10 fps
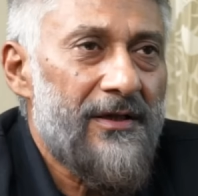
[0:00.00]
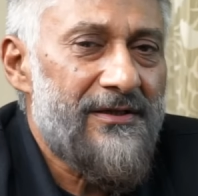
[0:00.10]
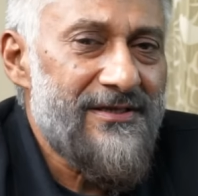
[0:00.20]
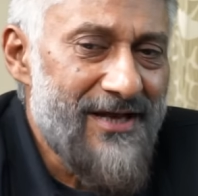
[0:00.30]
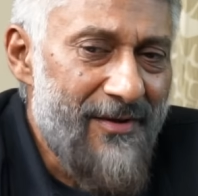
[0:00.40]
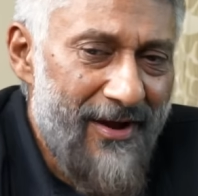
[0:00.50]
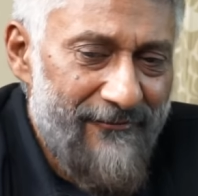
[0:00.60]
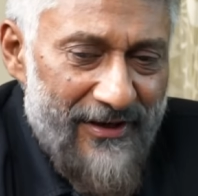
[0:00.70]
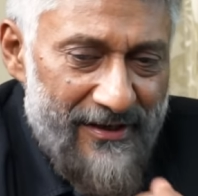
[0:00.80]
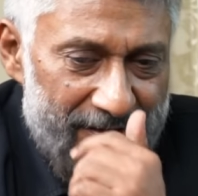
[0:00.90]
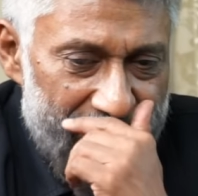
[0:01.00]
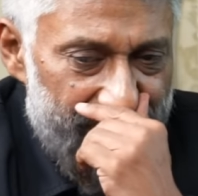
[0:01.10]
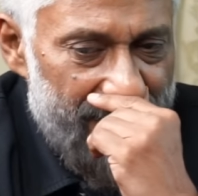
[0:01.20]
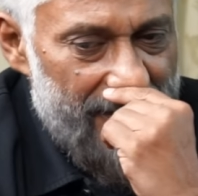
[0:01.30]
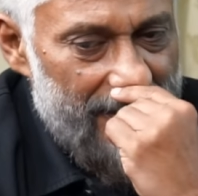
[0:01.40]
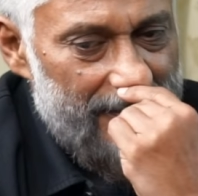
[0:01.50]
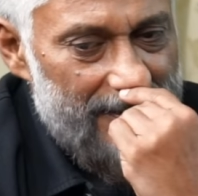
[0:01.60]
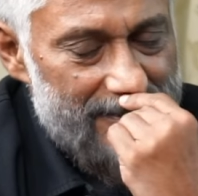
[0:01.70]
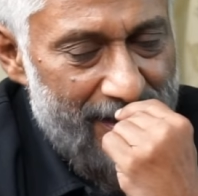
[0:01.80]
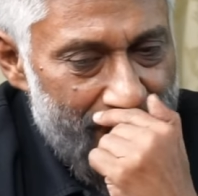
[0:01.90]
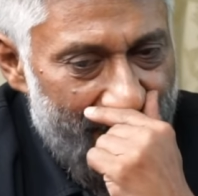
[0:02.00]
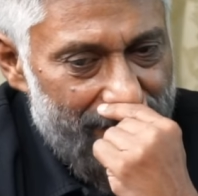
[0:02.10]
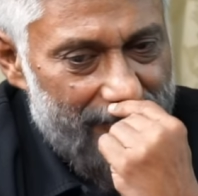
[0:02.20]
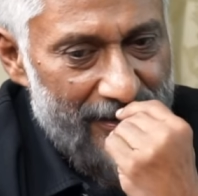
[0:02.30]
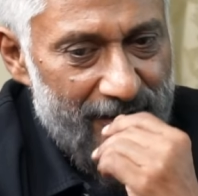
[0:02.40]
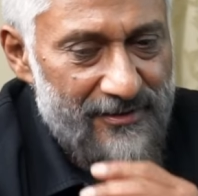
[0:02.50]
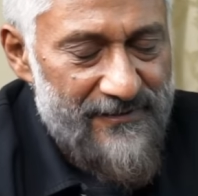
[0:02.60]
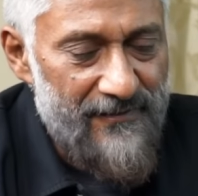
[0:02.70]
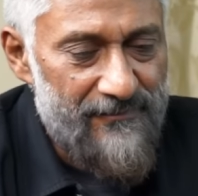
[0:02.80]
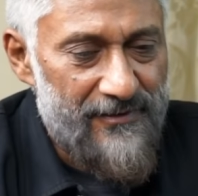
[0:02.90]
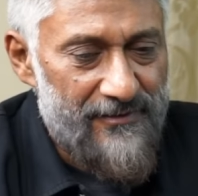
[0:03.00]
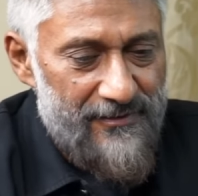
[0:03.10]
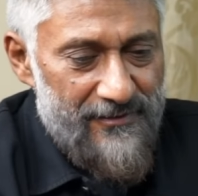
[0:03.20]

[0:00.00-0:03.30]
Yeah, this time I've done it differently. This time I've taken see the